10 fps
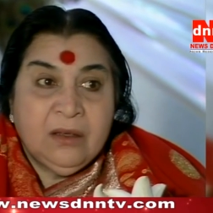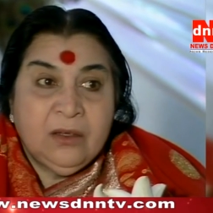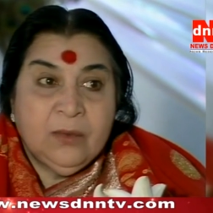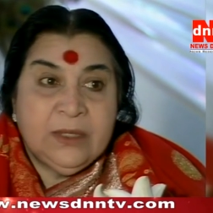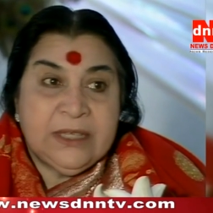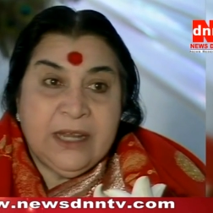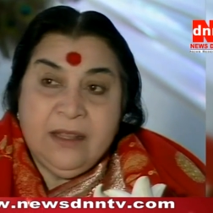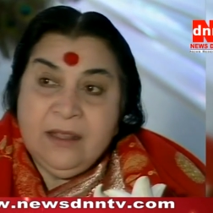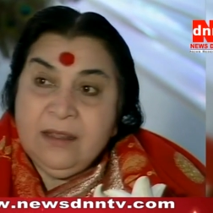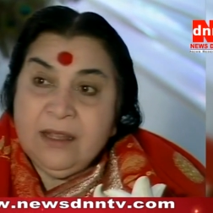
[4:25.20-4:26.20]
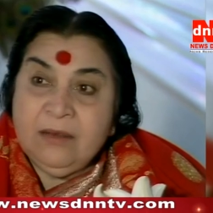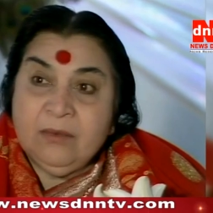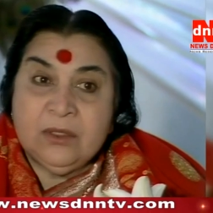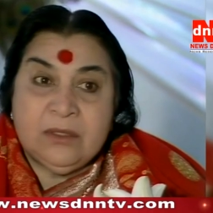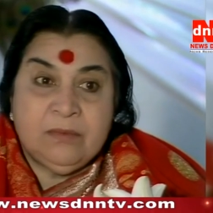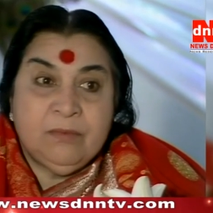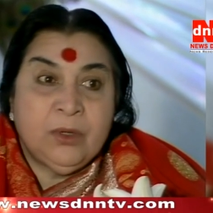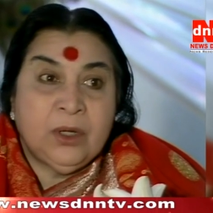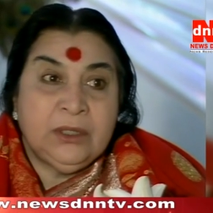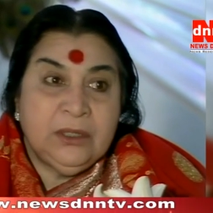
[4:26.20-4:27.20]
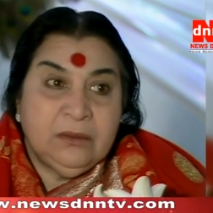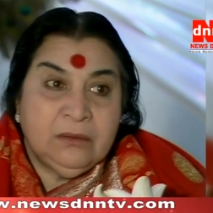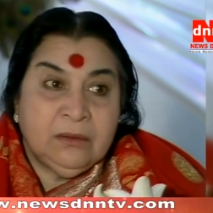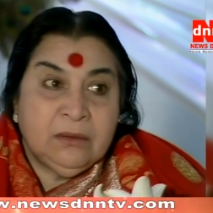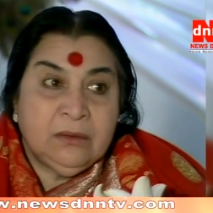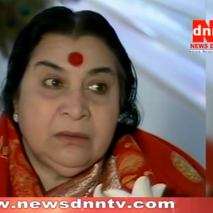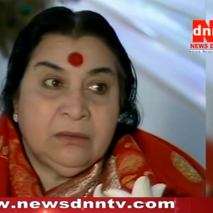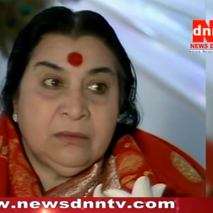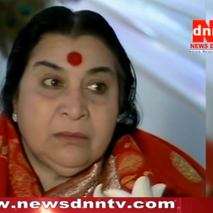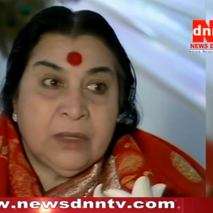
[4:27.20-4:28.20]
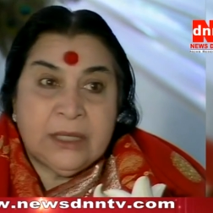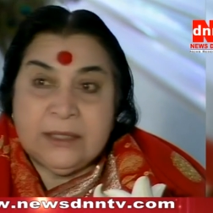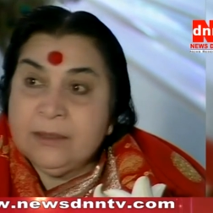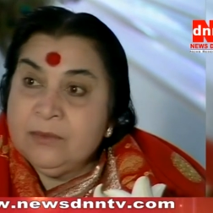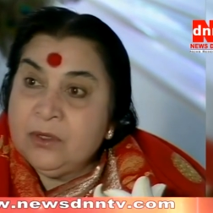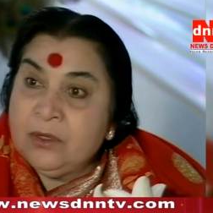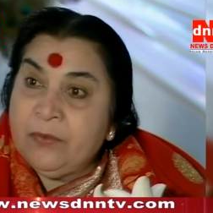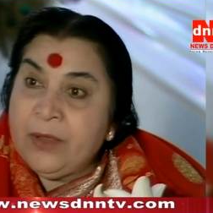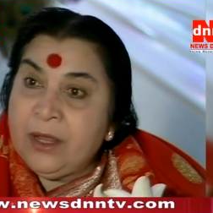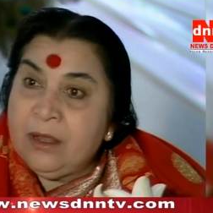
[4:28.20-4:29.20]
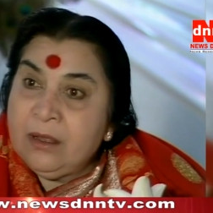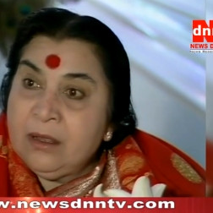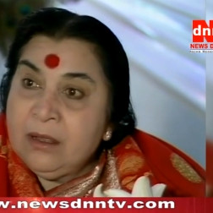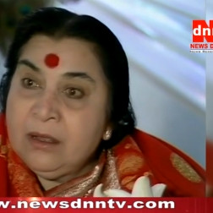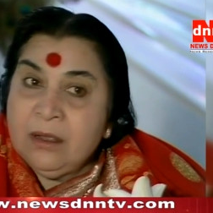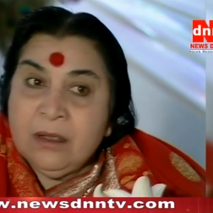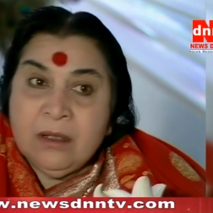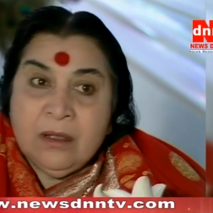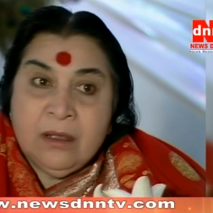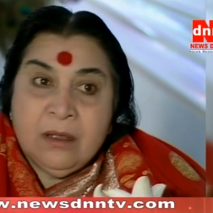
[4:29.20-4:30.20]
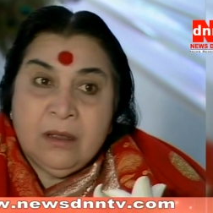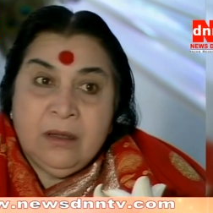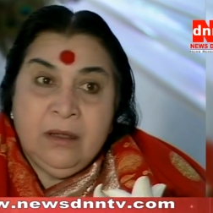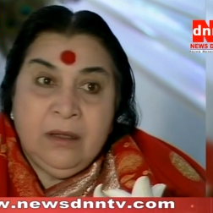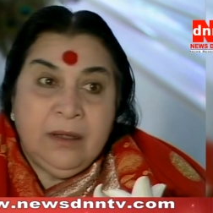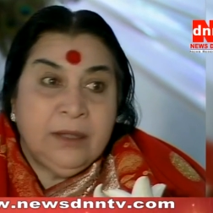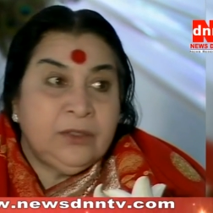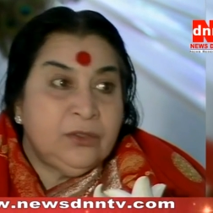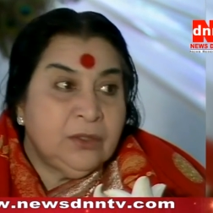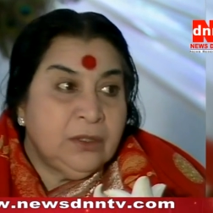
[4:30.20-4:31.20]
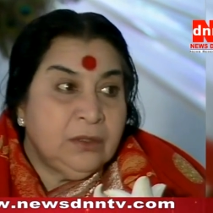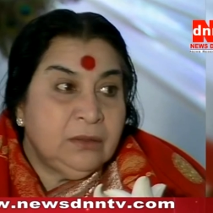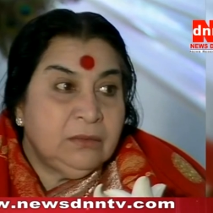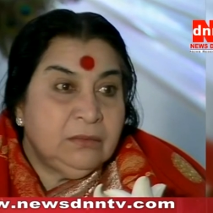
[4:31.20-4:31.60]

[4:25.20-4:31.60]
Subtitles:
towards anything that was brought in as some sort of a intellectual